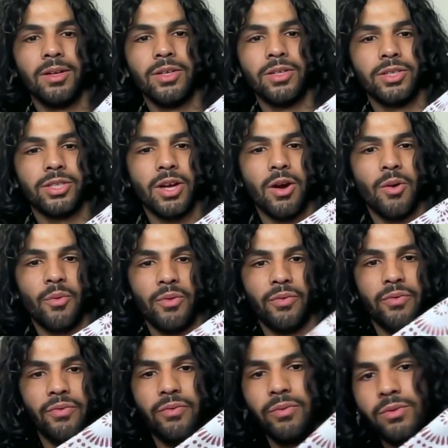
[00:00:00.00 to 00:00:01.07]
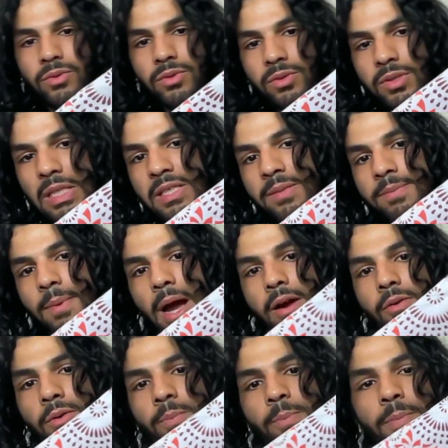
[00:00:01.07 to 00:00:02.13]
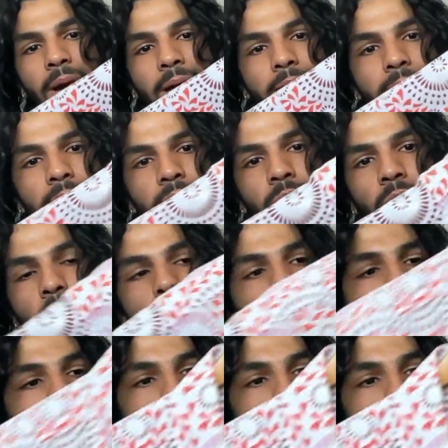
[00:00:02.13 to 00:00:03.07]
shirt with spiral patterns all going all